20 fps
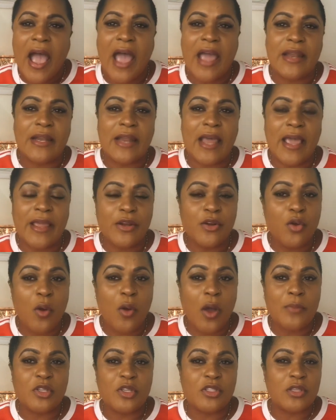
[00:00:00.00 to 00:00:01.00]
and i
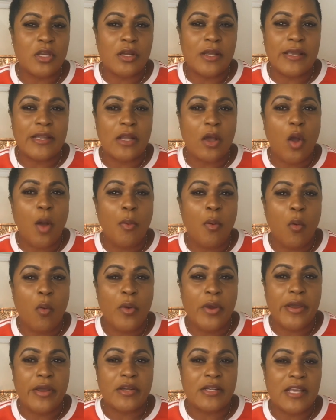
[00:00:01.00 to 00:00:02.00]
know i'm just gonna get a couple
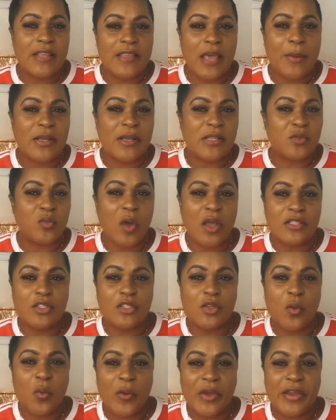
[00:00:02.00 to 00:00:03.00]
wear out of that because
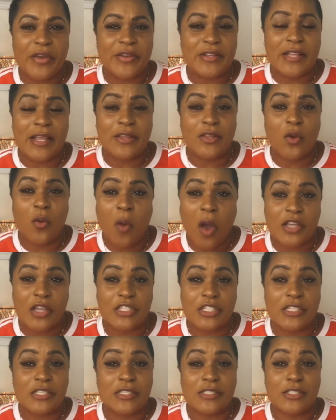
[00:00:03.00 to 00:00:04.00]
once you wear it and you
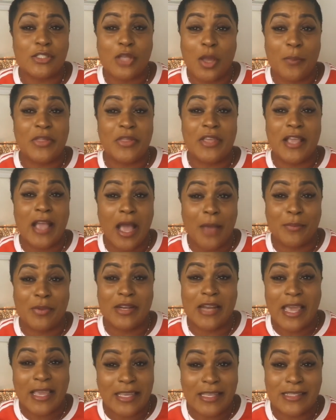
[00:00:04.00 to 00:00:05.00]
wash it something
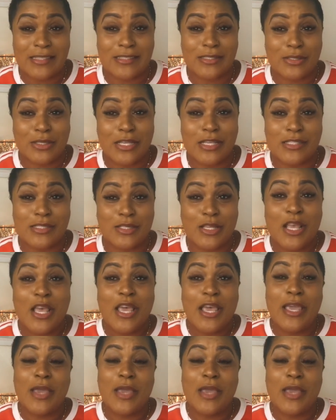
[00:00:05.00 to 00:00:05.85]
happened like it's it's